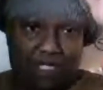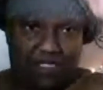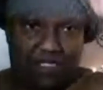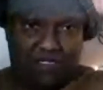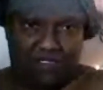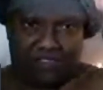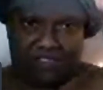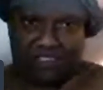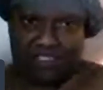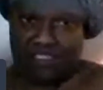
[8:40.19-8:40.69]

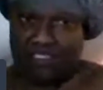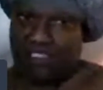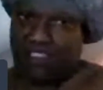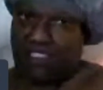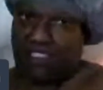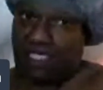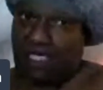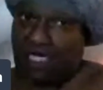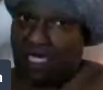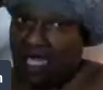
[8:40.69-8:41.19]
This is
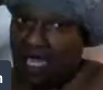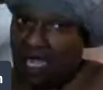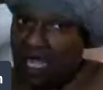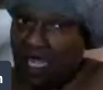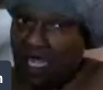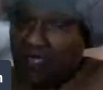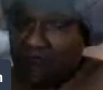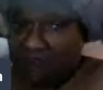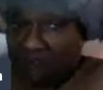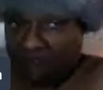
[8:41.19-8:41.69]
how my,
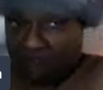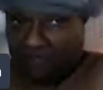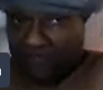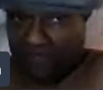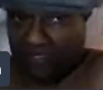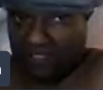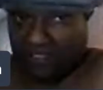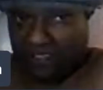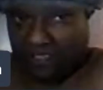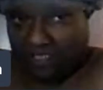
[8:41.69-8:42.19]
this is my
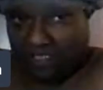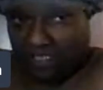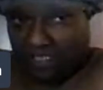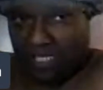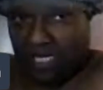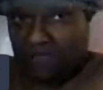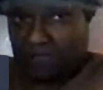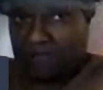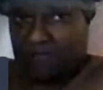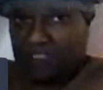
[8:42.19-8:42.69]

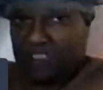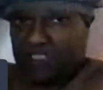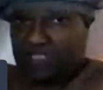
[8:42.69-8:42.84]
hair.